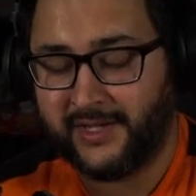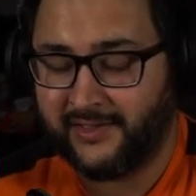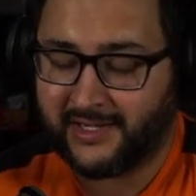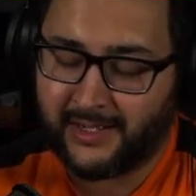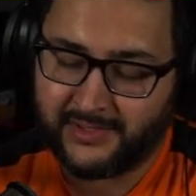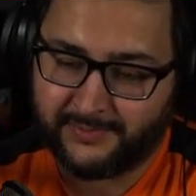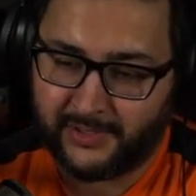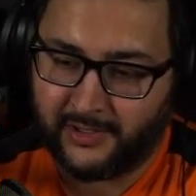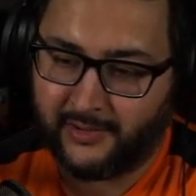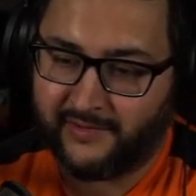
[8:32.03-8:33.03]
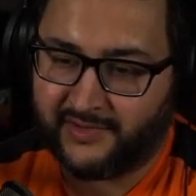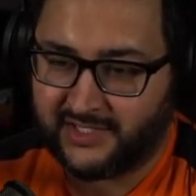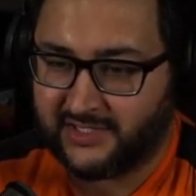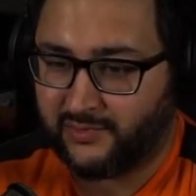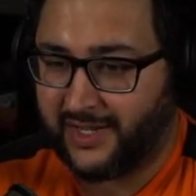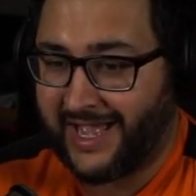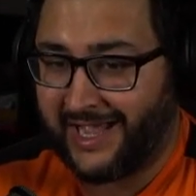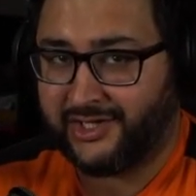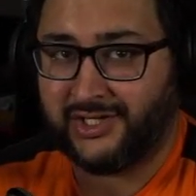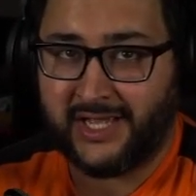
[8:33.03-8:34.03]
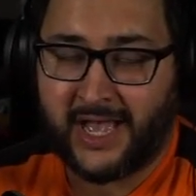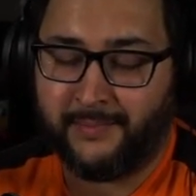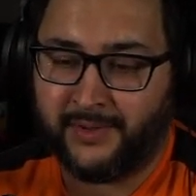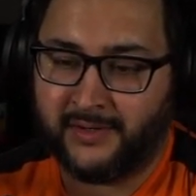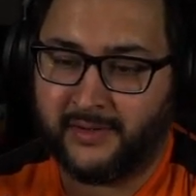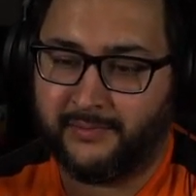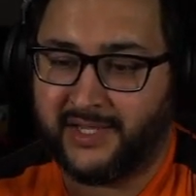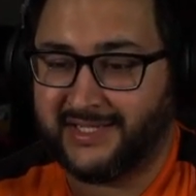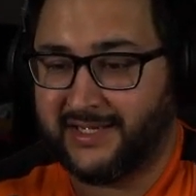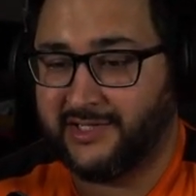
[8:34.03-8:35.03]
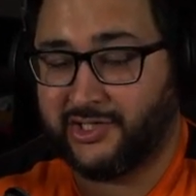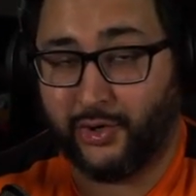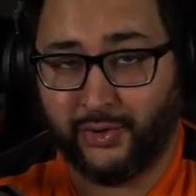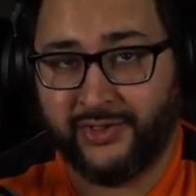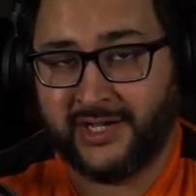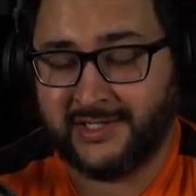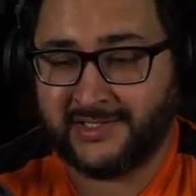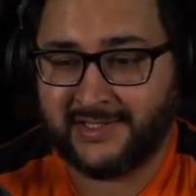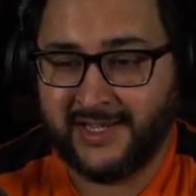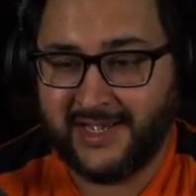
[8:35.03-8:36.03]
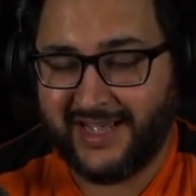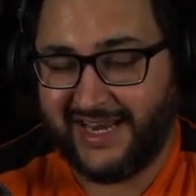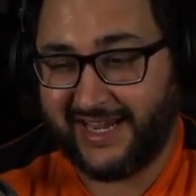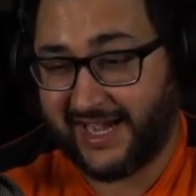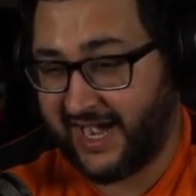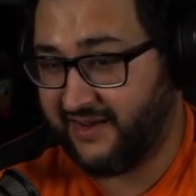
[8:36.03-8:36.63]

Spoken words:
in the comments below, if this is what actually happened. Because I was told this, and it kind of